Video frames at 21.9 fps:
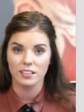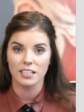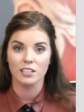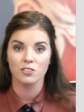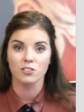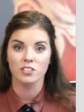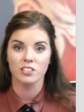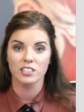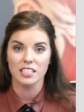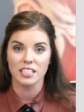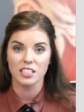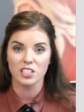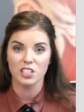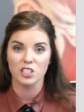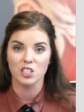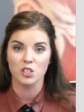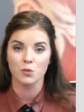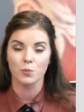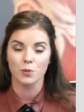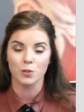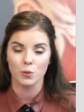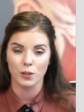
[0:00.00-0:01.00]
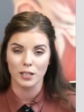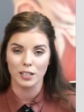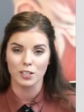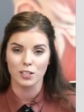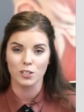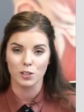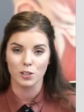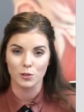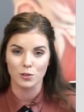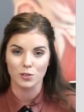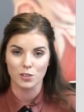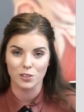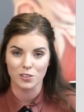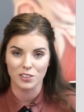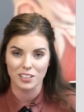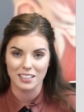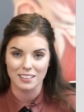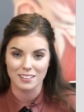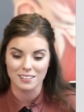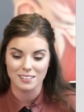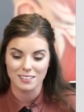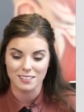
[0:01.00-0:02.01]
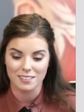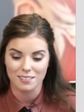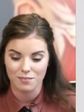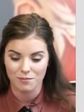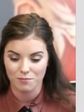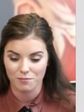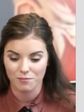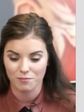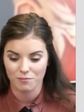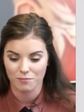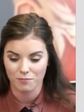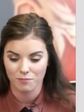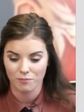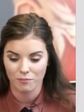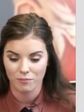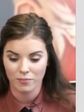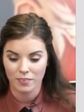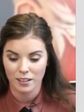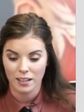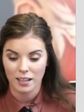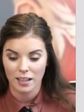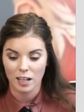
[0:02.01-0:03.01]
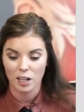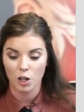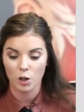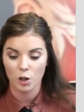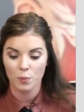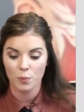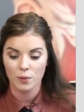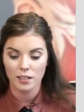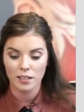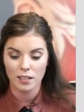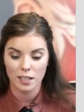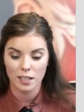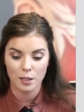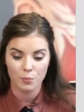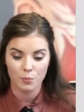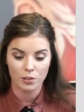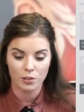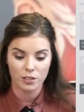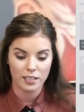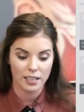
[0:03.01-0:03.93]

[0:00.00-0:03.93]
the transitions between two screens. I'll open the library